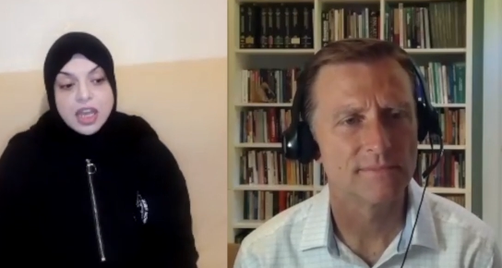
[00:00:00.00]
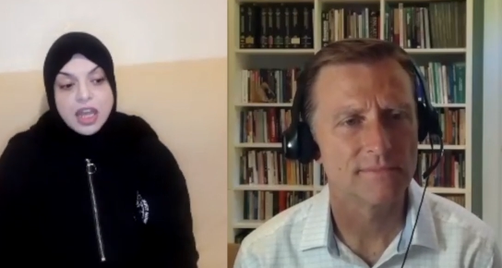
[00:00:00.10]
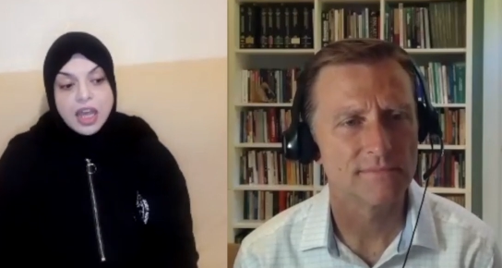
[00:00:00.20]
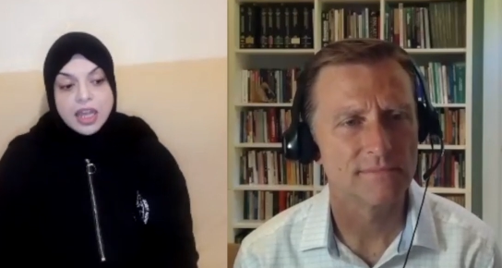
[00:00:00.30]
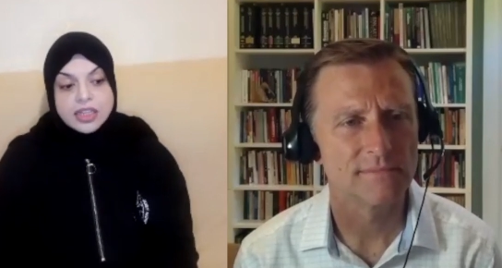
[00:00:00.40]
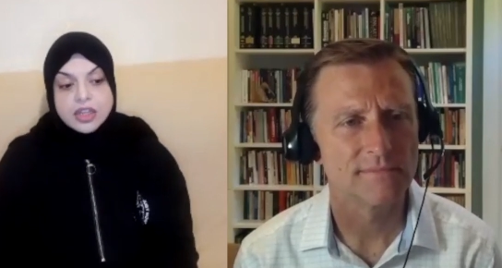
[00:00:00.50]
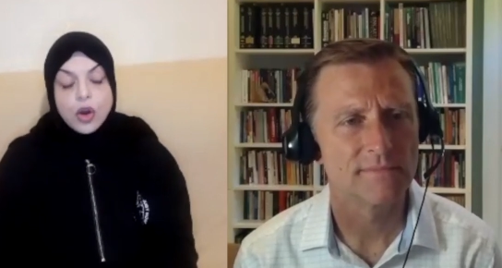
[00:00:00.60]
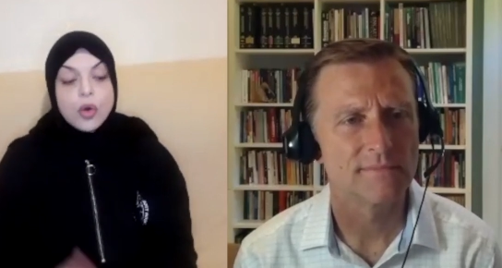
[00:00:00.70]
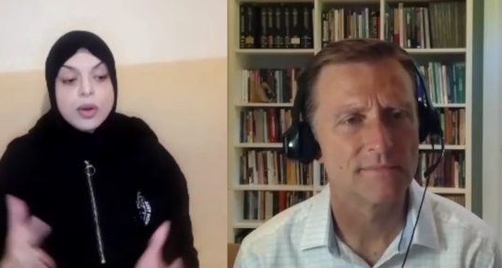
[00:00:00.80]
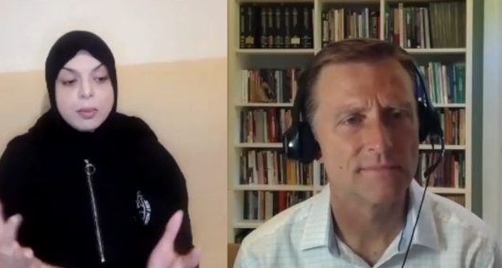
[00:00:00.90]
Speaker 1: and
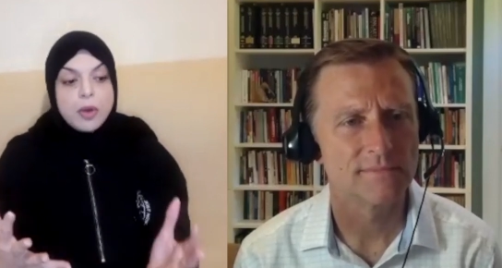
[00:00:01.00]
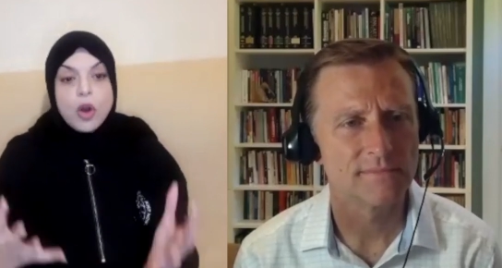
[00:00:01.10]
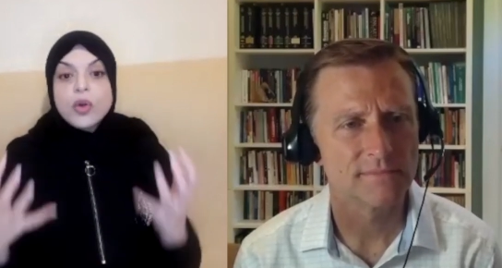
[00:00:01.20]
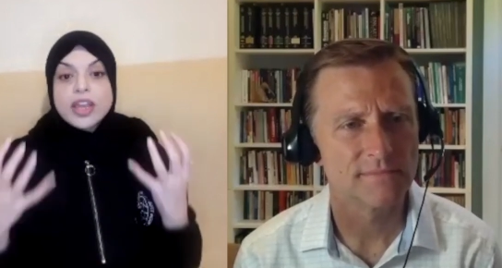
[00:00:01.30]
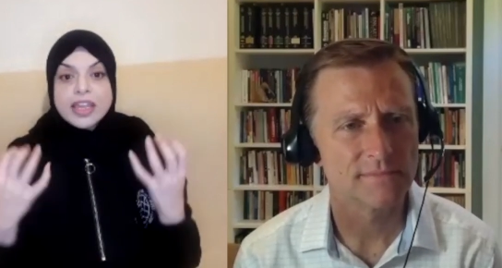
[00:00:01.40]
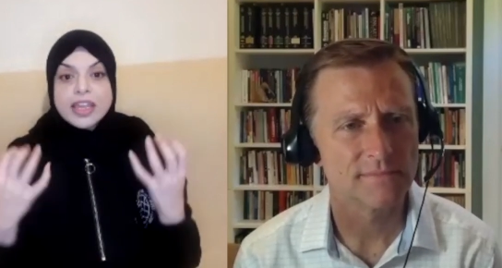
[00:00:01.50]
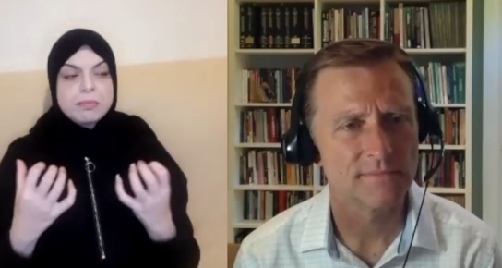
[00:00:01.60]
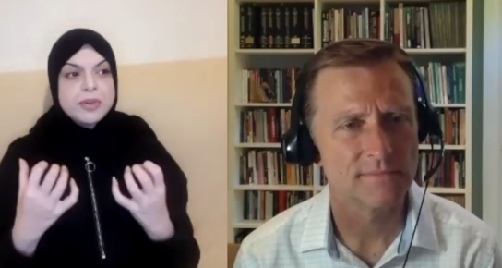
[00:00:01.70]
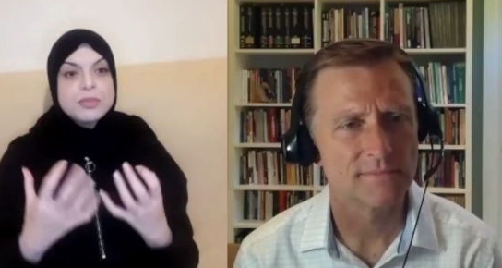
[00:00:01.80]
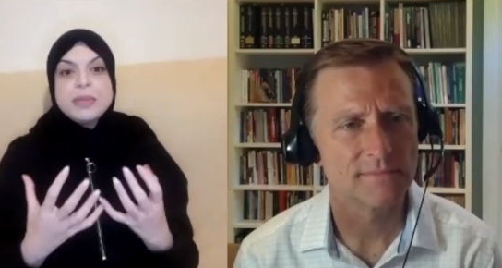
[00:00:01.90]
or
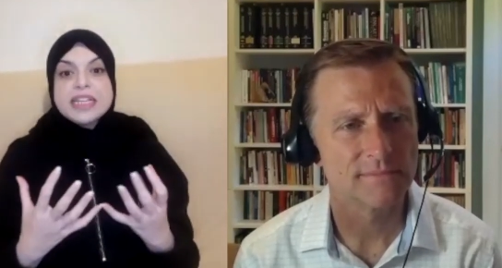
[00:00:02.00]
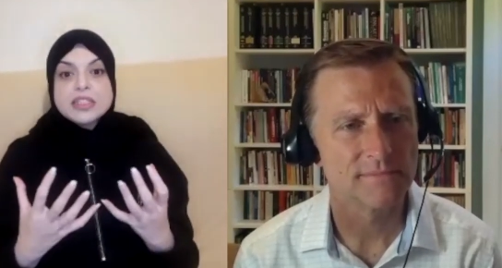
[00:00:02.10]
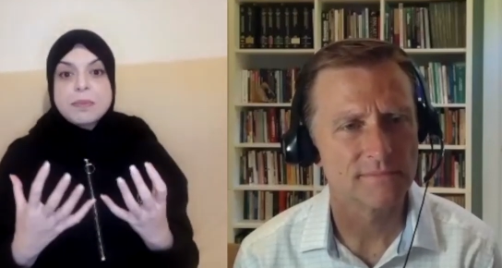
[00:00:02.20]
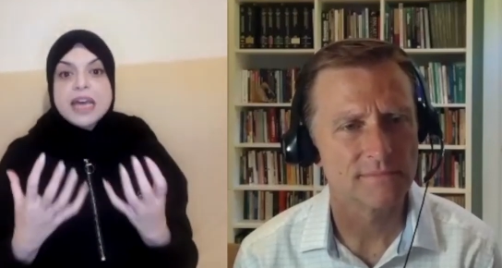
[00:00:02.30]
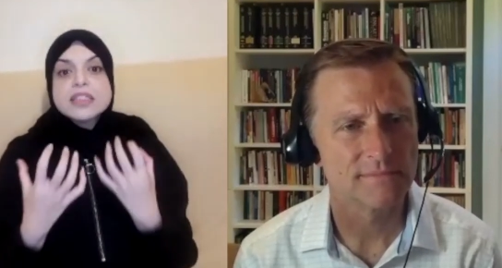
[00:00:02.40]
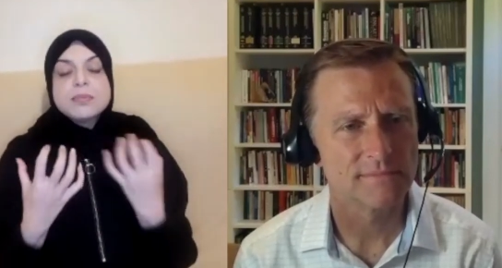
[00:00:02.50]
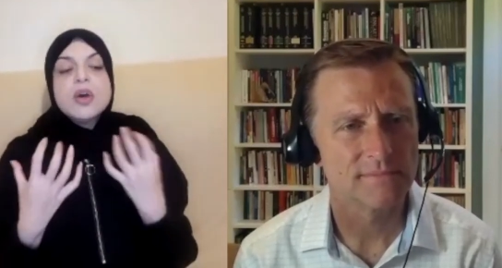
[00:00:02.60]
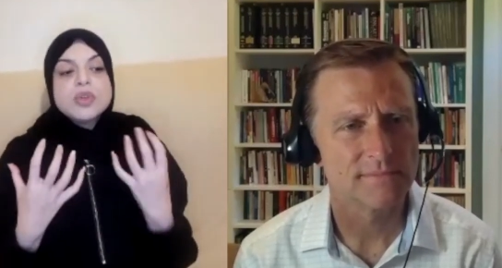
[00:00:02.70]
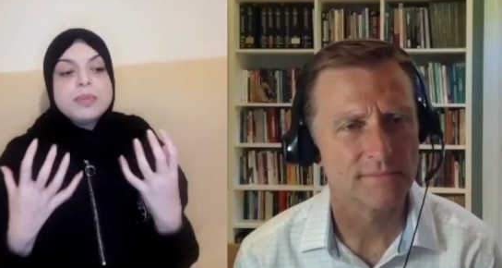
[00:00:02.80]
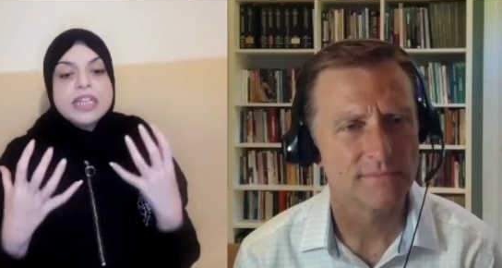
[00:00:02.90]
put me in a spasm. I
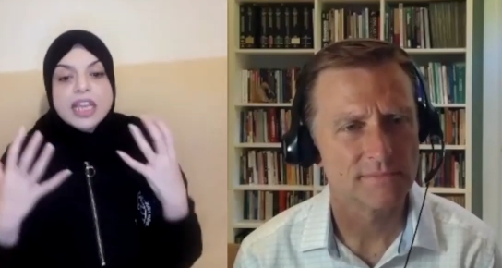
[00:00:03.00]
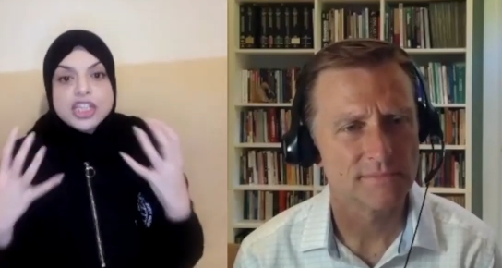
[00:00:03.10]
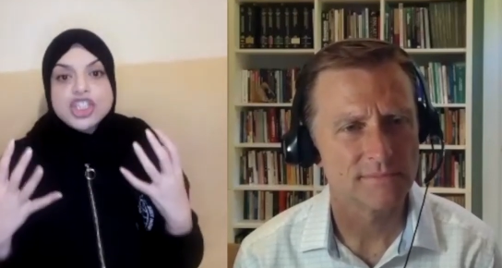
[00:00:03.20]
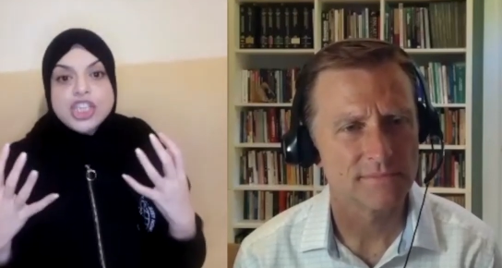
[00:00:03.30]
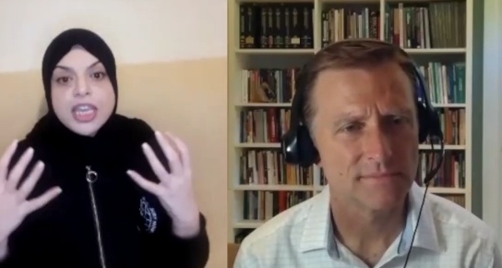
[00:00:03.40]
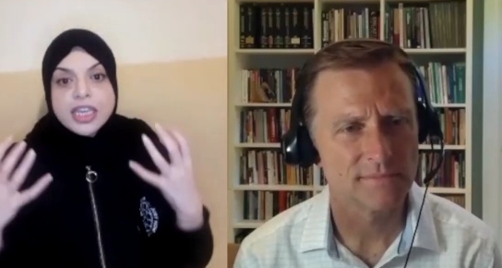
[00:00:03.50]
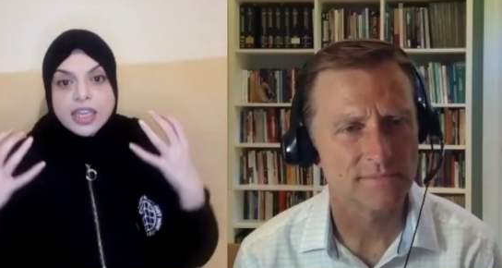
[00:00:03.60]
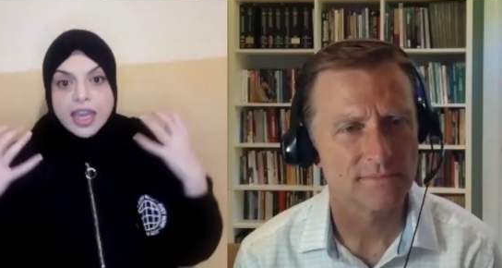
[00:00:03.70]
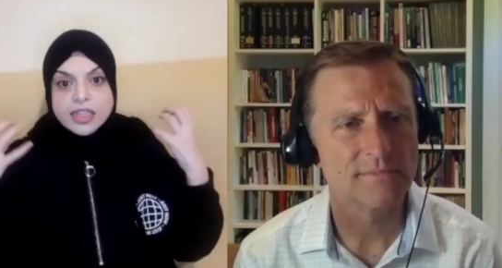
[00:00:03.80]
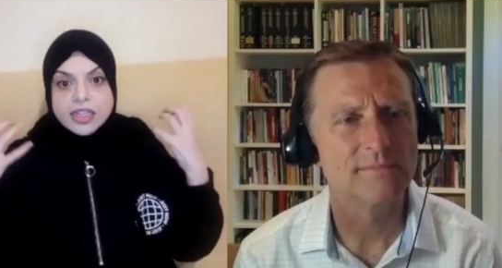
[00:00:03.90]
would be like
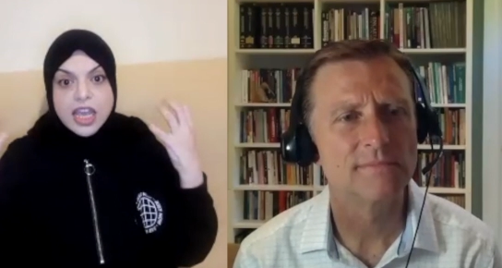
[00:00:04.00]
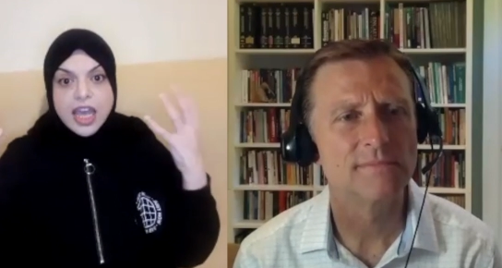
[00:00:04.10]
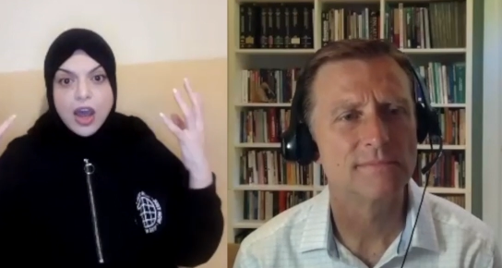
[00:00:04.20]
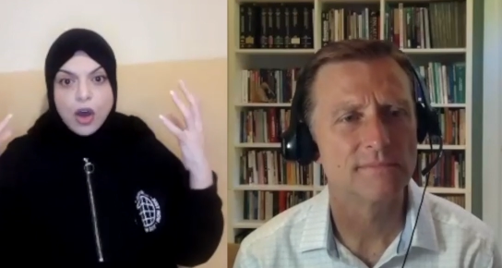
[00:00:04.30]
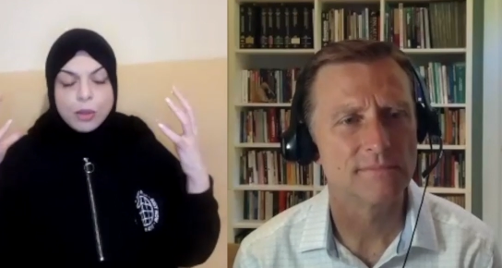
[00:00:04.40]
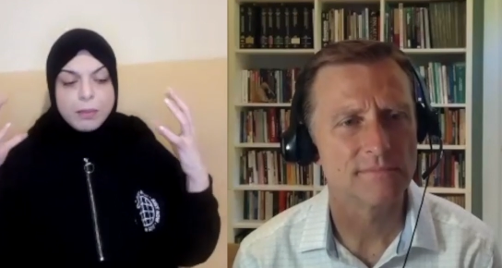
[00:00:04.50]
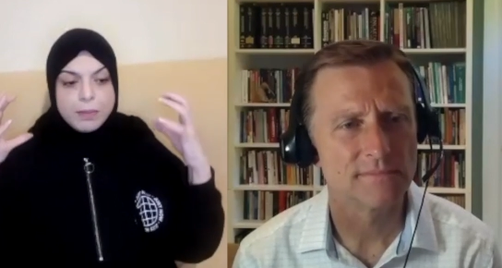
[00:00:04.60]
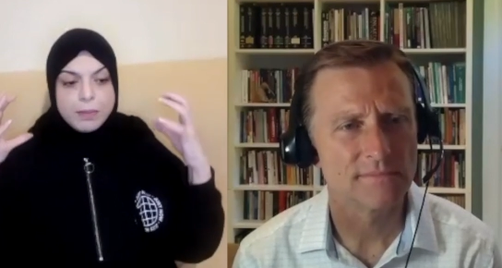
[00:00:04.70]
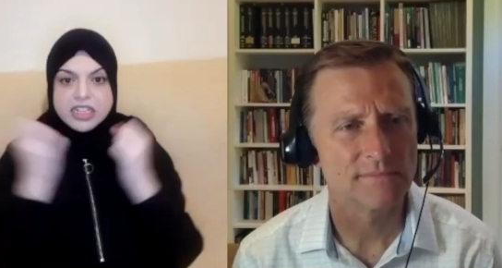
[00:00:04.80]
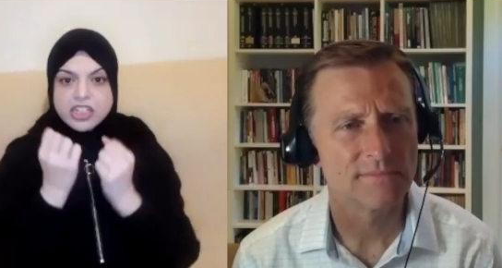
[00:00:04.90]
shaking, and all my
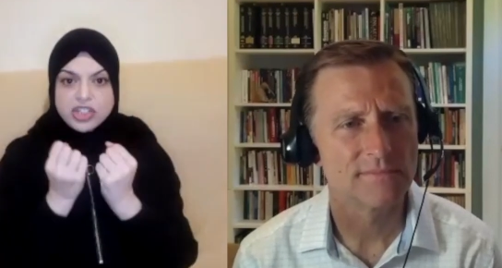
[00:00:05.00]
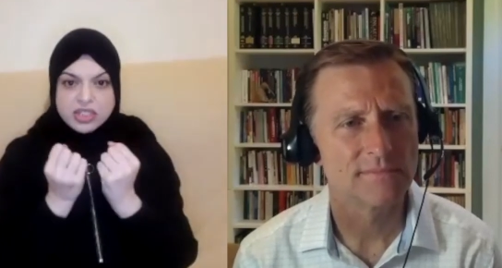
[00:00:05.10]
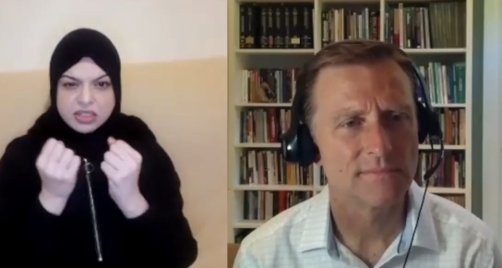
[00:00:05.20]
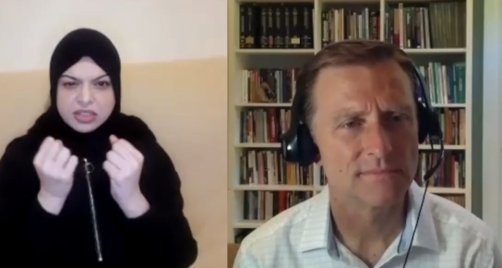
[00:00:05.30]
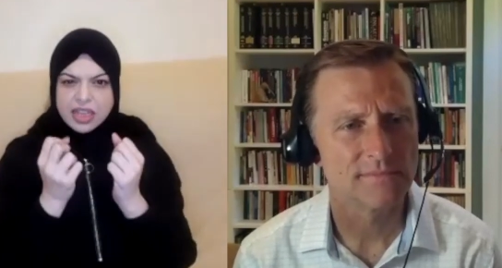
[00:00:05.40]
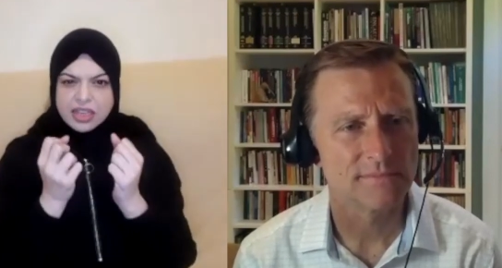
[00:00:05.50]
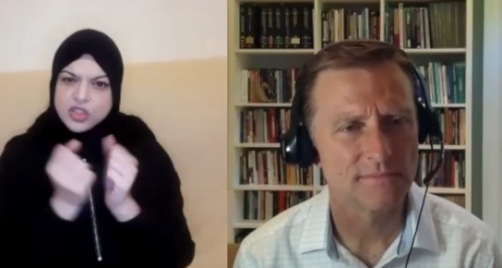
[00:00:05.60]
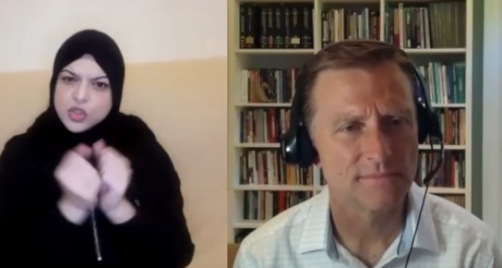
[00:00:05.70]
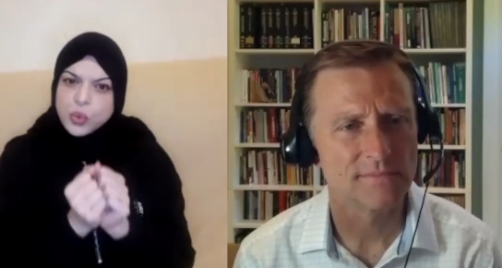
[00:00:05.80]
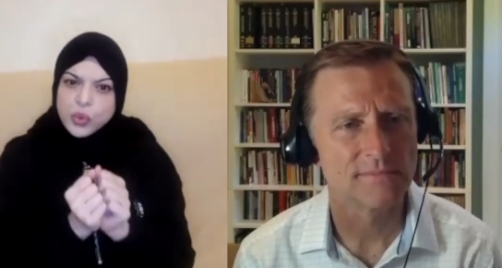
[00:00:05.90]
body just like
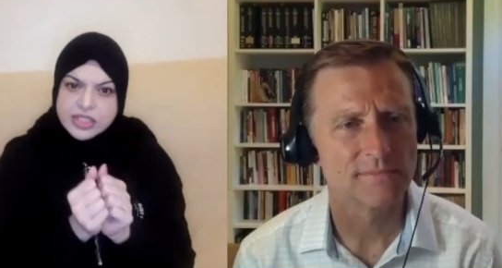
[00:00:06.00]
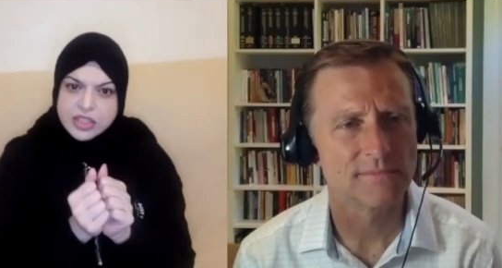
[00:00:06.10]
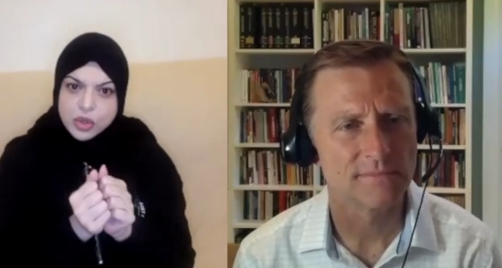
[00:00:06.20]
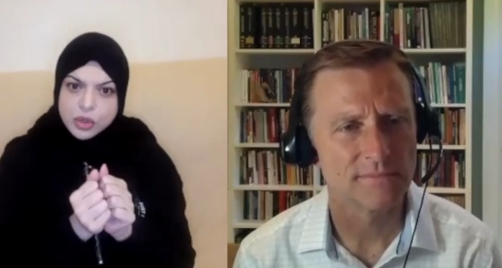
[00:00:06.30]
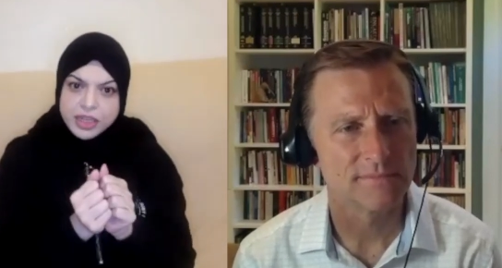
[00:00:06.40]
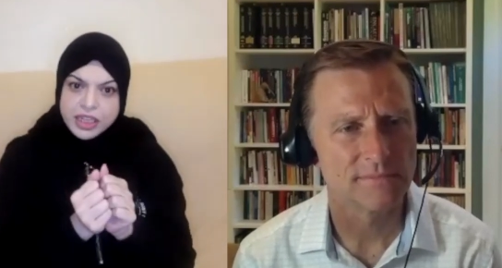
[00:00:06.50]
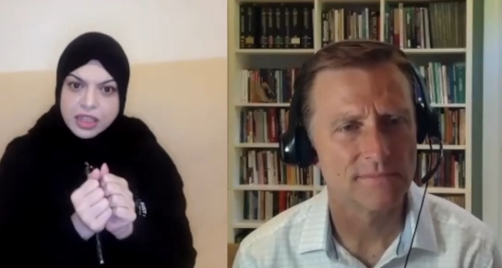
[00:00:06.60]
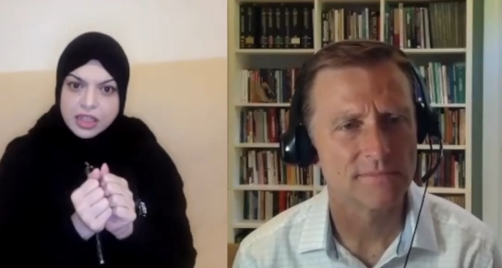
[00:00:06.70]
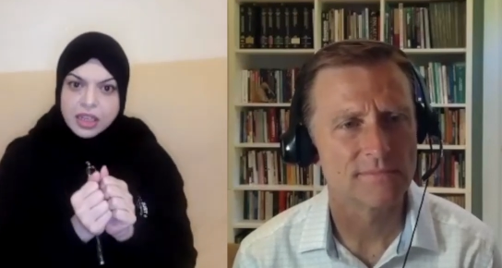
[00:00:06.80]
squeezes on me.